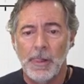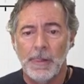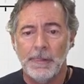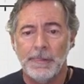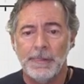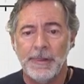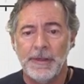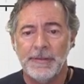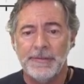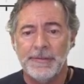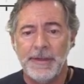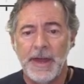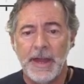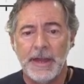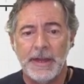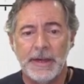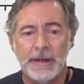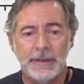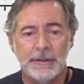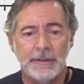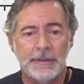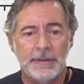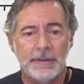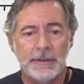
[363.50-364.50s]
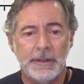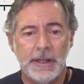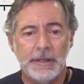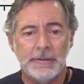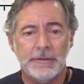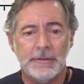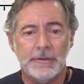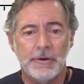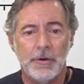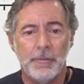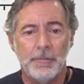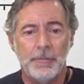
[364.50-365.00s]
the second.
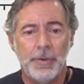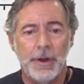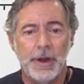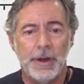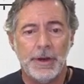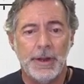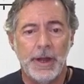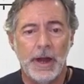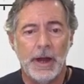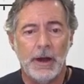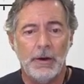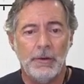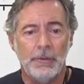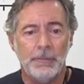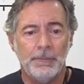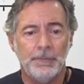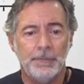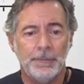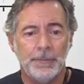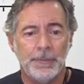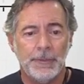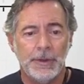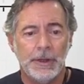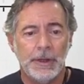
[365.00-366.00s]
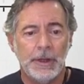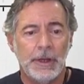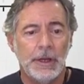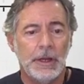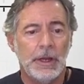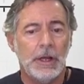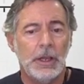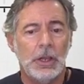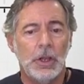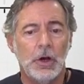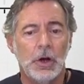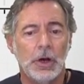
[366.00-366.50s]
Let's compare now.
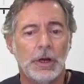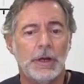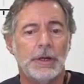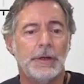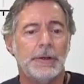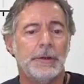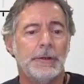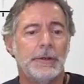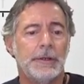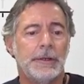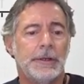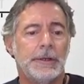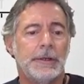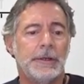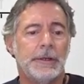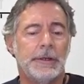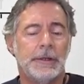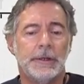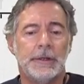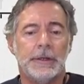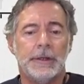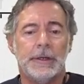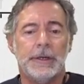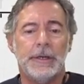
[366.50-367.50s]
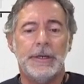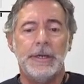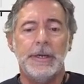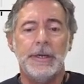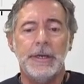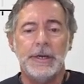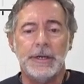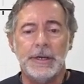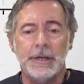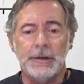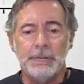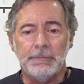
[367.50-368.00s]
Look,
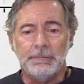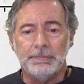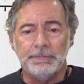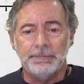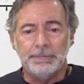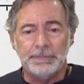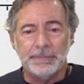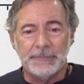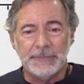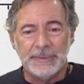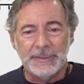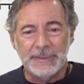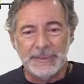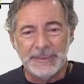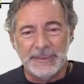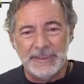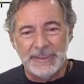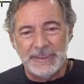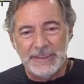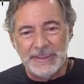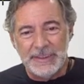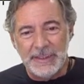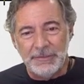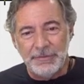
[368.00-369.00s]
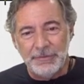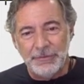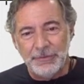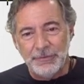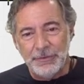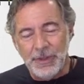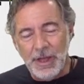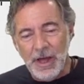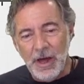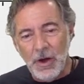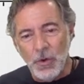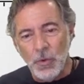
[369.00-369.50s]
here the
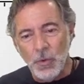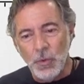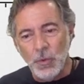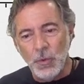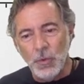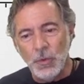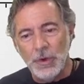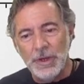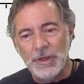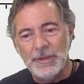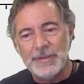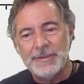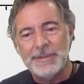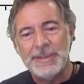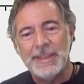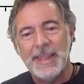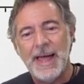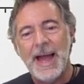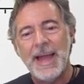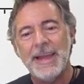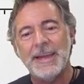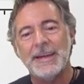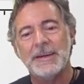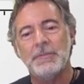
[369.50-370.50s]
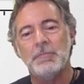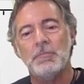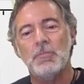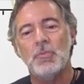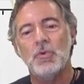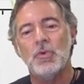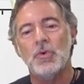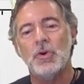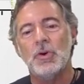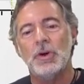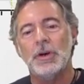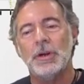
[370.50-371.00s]
flow is like
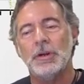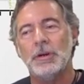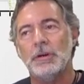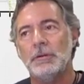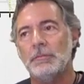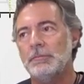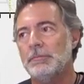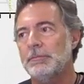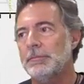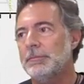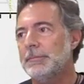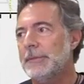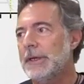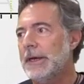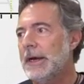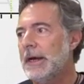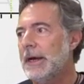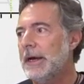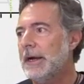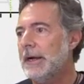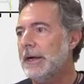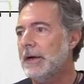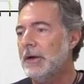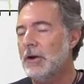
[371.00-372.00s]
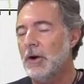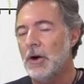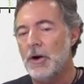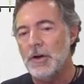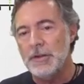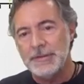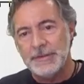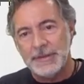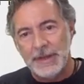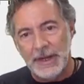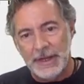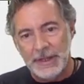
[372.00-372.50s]
more
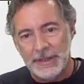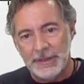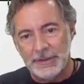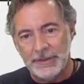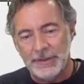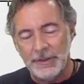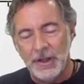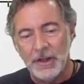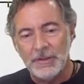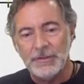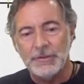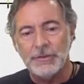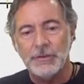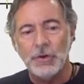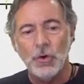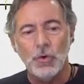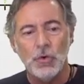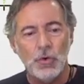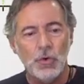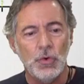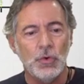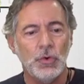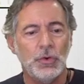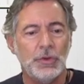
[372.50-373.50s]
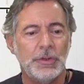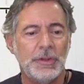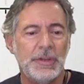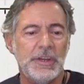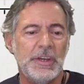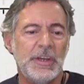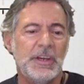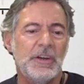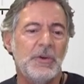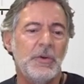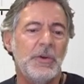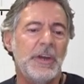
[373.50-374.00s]
constant, not so good.
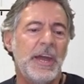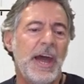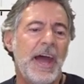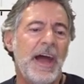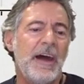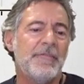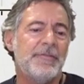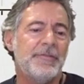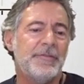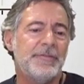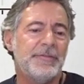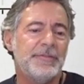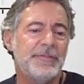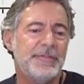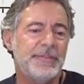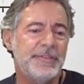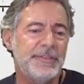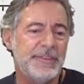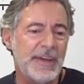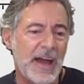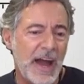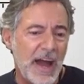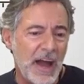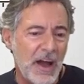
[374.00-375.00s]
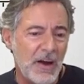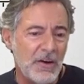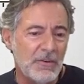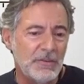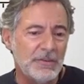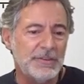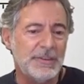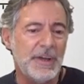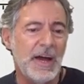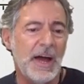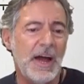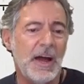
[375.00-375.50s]
Here we have
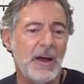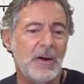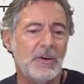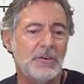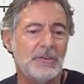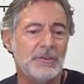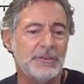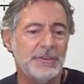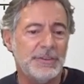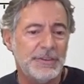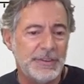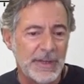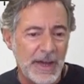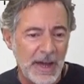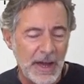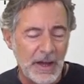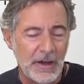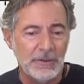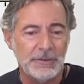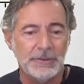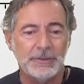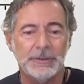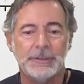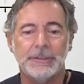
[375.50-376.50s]
down, down, down,